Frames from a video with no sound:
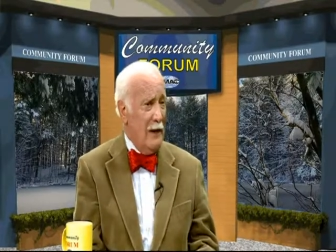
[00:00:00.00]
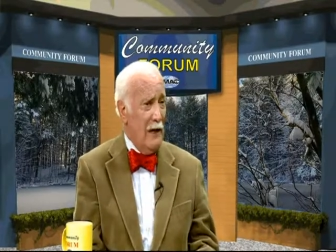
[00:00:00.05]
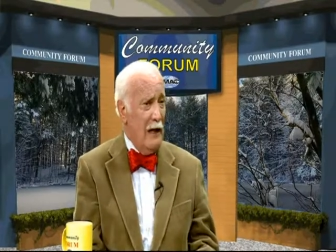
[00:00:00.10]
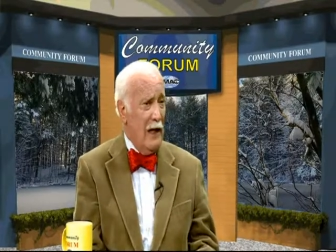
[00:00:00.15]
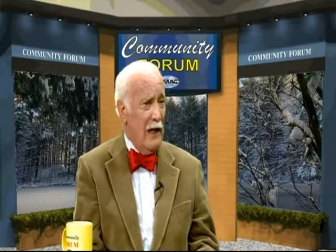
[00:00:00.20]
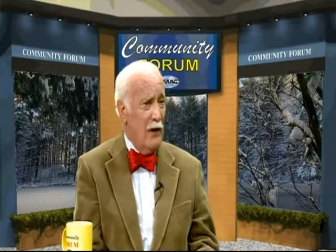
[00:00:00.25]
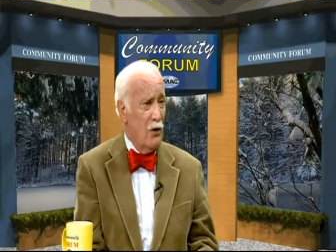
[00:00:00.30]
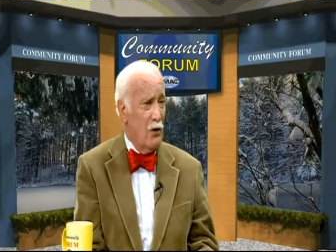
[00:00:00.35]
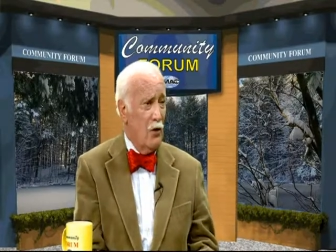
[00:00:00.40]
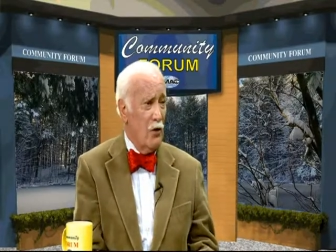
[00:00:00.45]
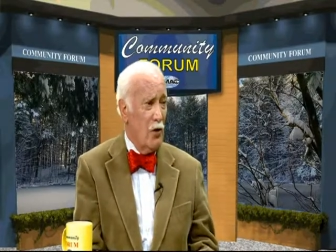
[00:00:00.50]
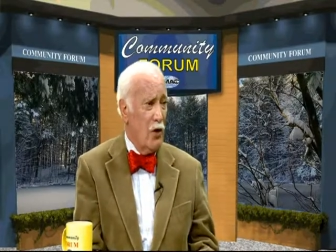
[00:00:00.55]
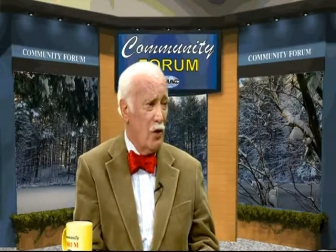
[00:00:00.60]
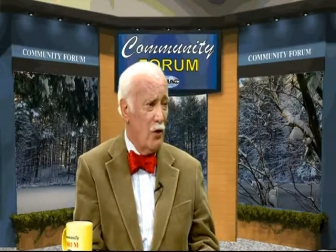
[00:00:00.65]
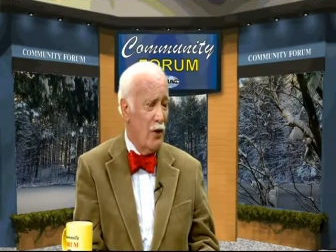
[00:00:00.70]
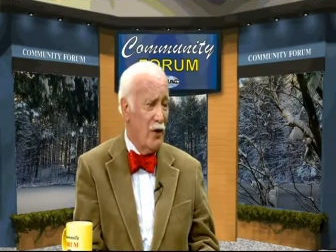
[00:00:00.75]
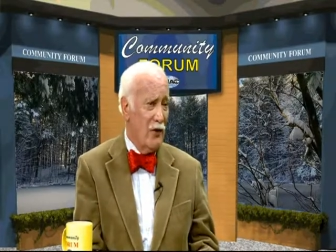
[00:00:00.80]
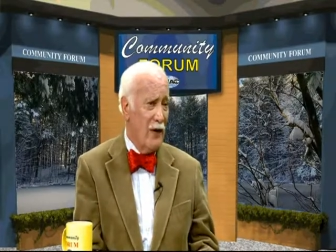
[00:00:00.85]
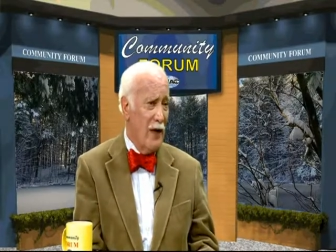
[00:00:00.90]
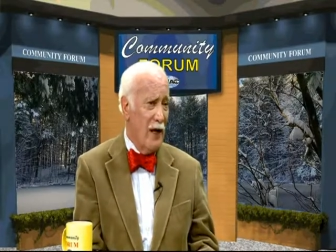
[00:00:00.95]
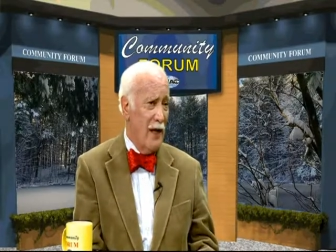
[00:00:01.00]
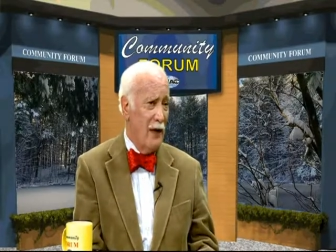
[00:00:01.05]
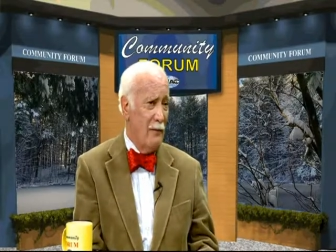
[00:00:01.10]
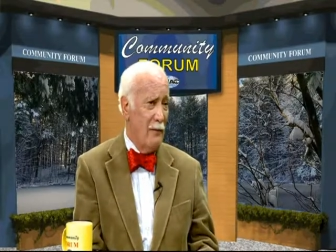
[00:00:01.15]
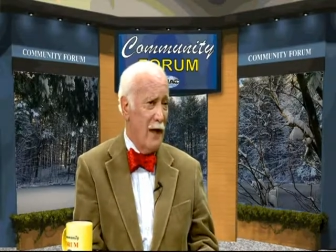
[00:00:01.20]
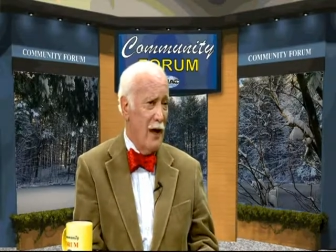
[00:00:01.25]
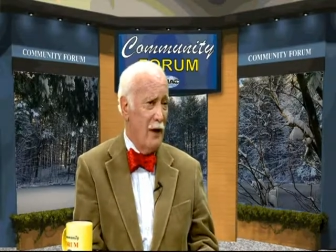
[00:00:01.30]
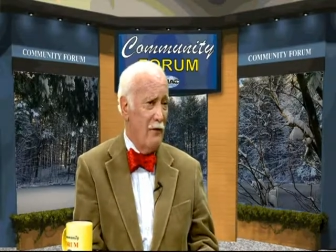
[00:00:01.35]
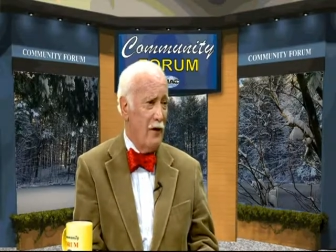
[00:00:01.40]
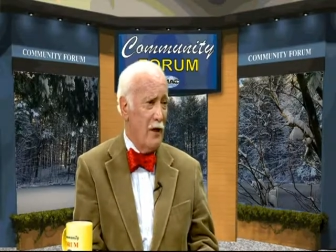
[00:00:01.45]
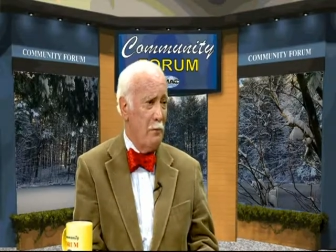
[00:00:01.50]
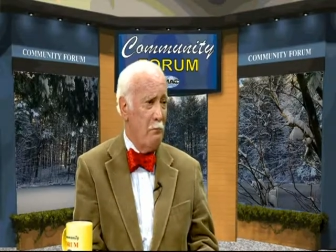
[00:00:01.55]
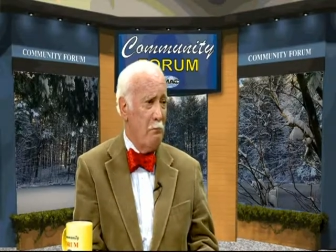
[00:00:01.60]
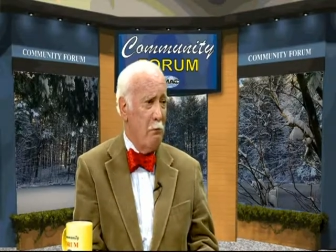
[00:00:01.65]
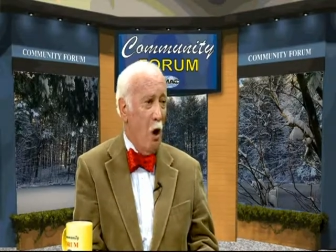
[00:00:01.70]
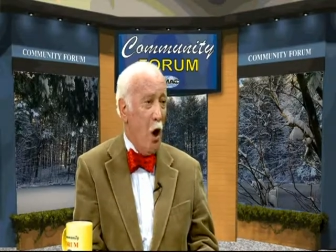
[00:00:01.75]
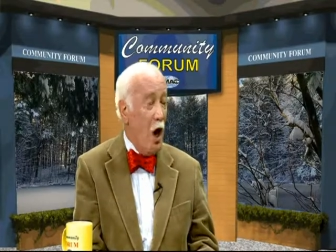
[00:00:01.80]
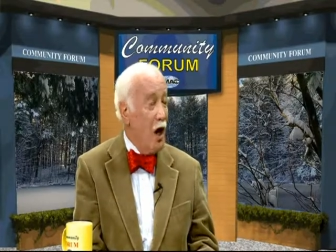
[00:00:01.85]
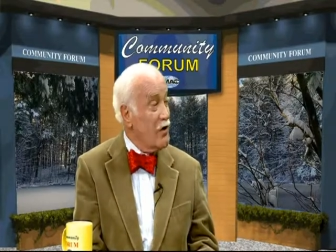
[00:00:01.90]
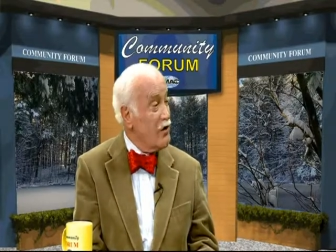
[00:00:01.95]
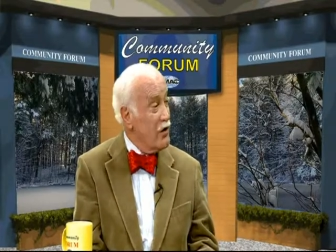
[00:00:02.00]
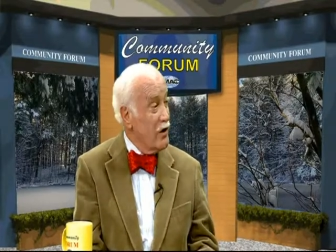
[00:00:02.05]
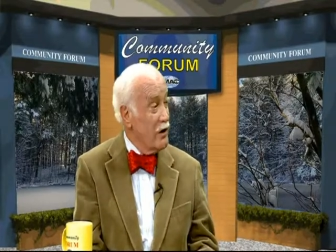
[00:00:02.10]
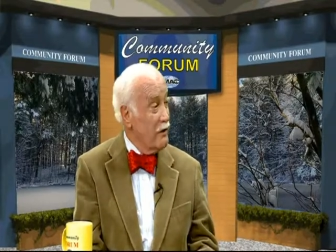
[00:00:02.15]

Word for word: I don't know that they have a positive